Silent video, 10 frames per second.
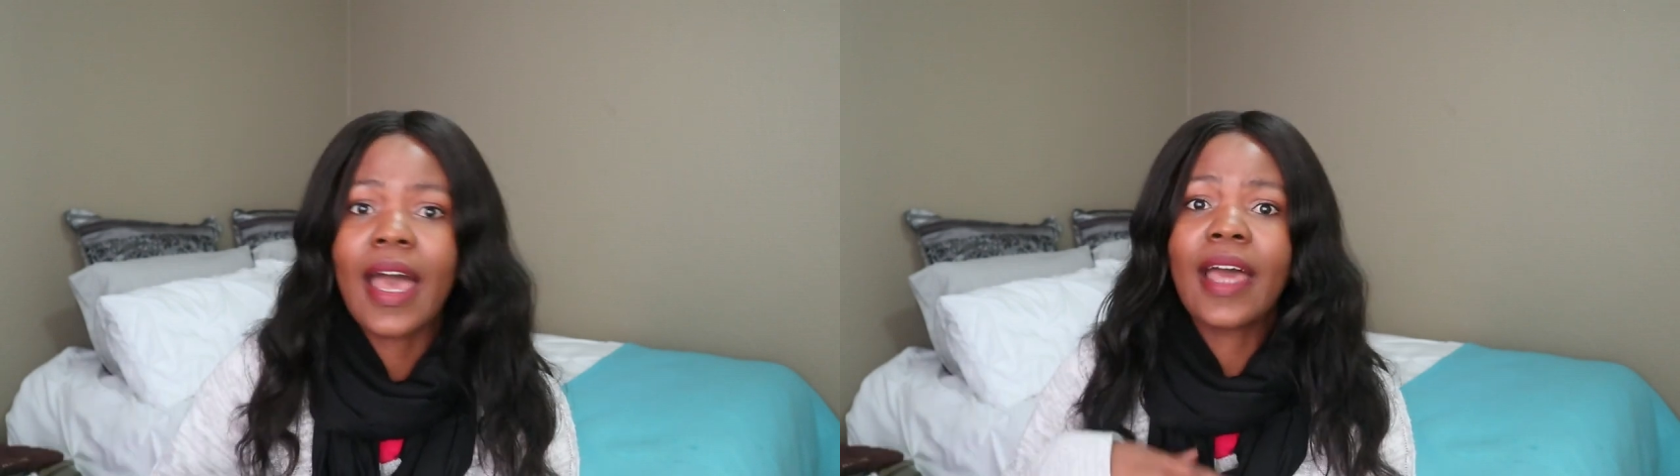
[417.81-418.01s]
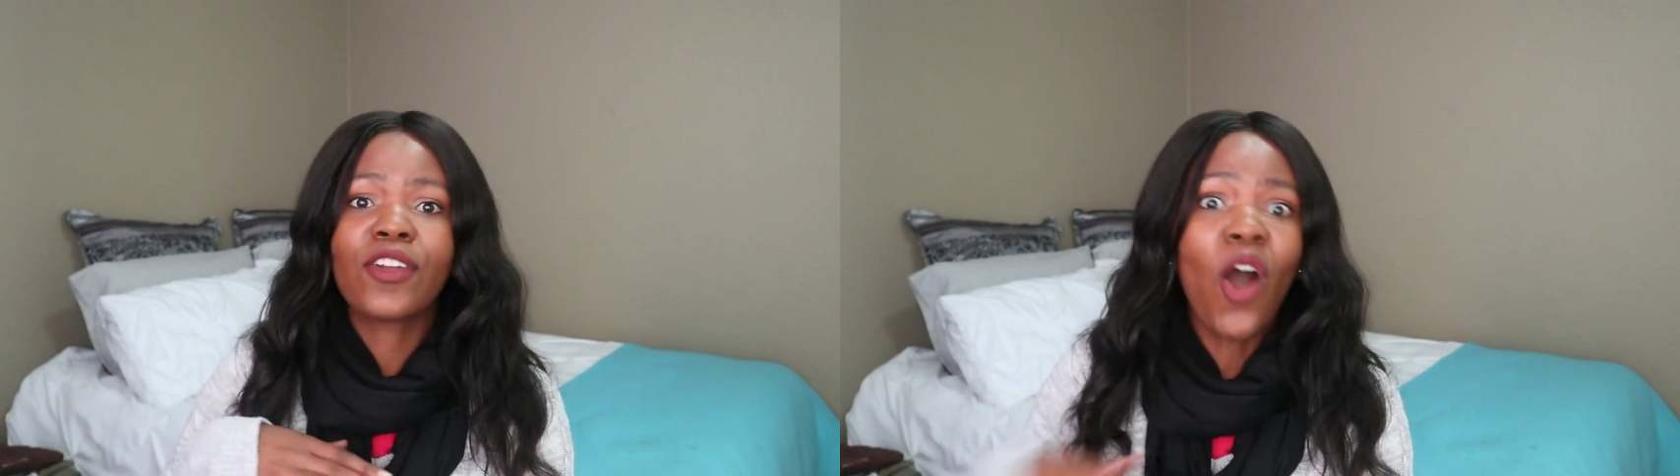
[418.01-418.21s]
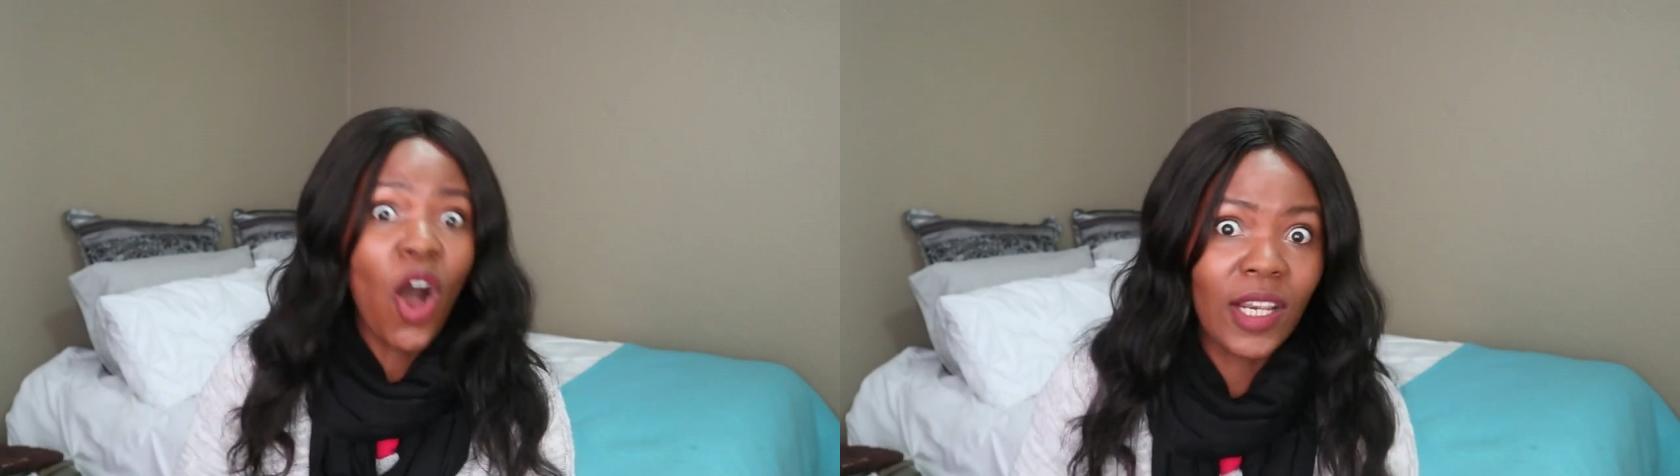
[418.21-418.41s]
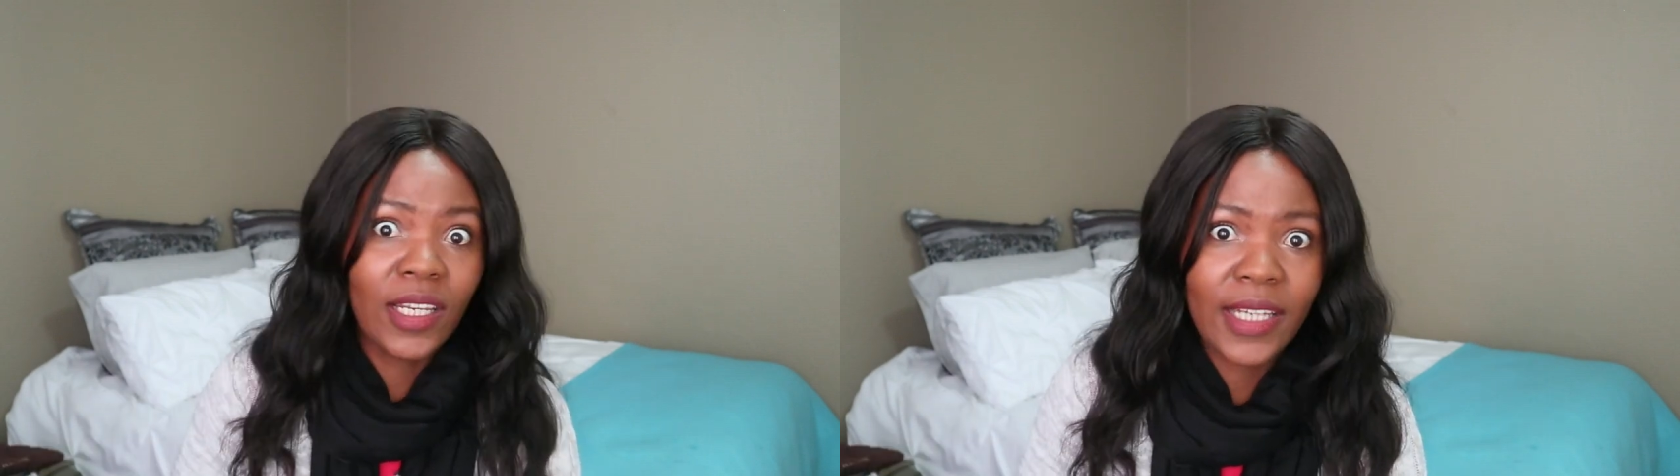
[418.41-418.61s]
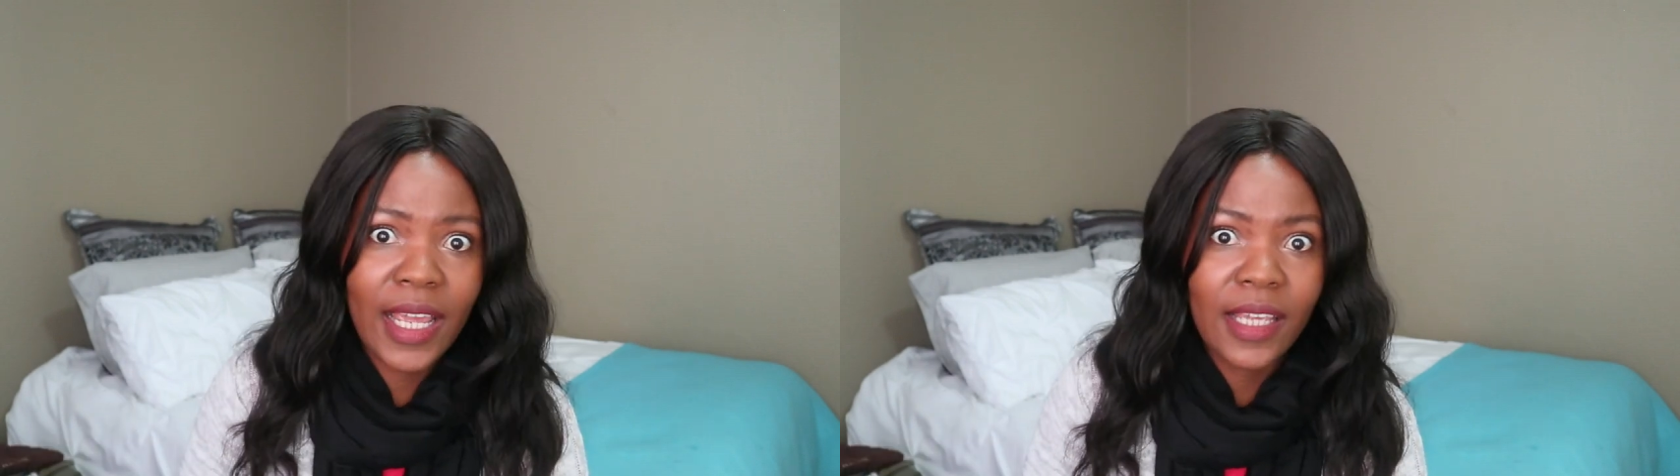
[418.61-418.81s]
and
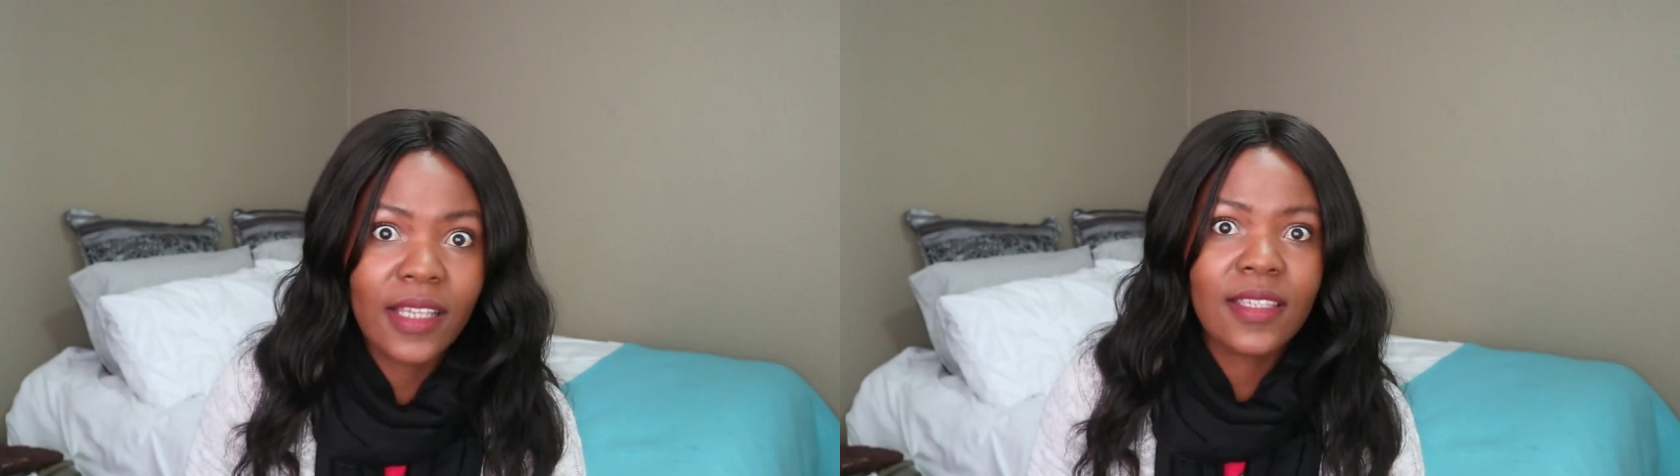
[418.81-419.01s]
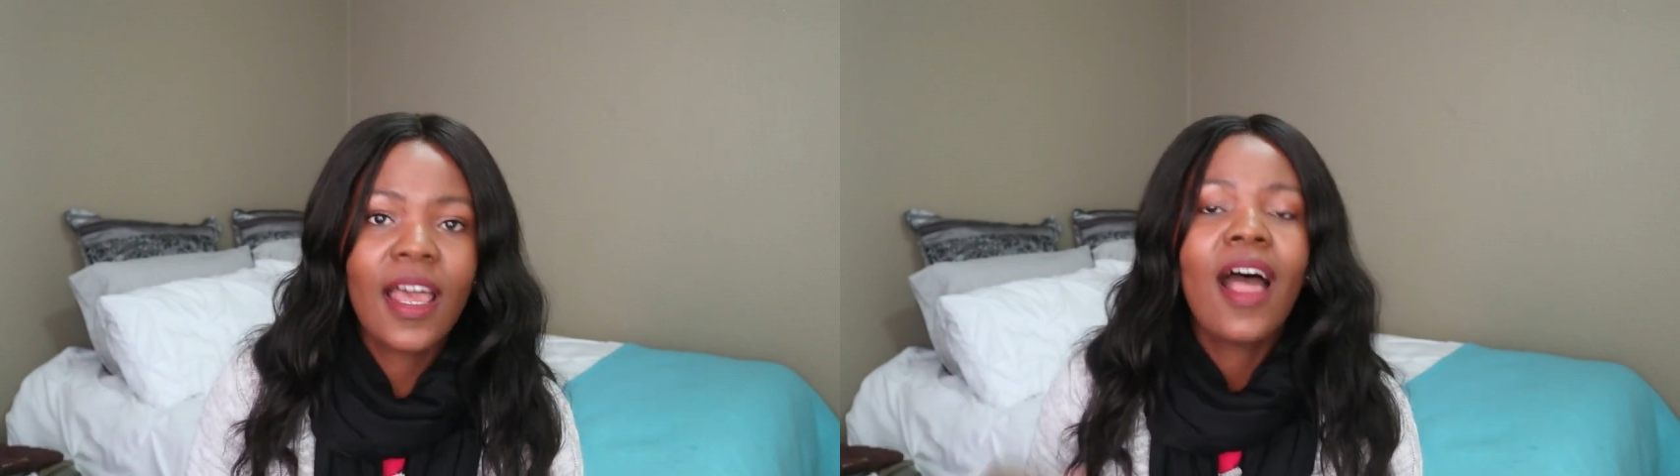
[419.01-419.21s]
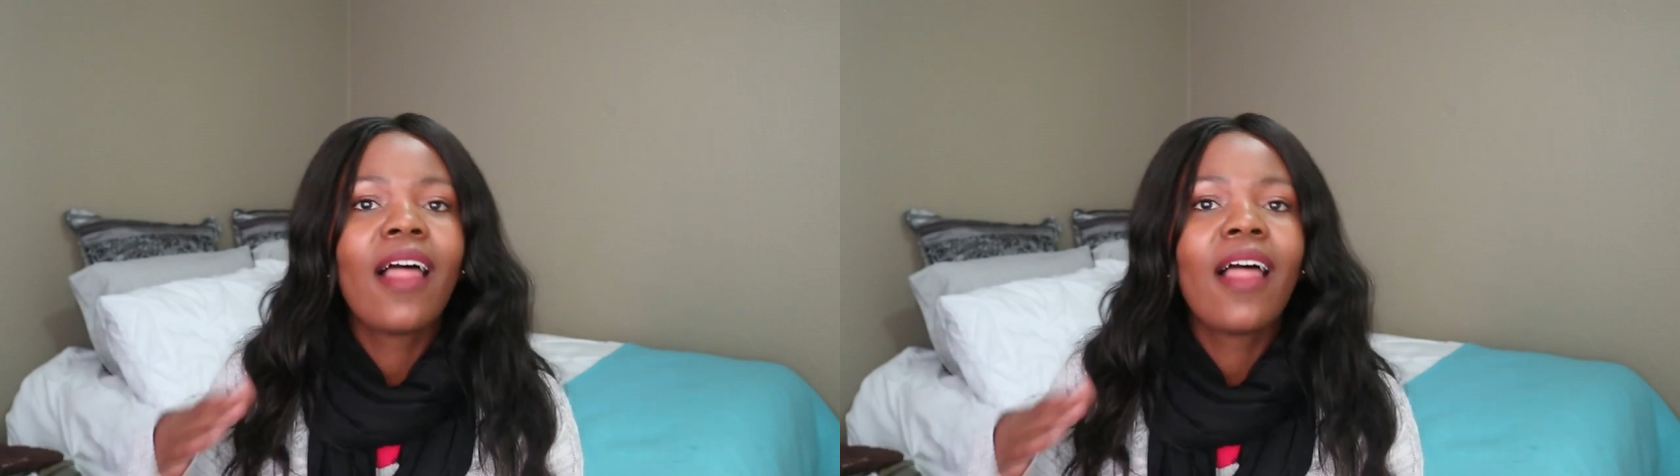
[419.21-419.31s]
holidays.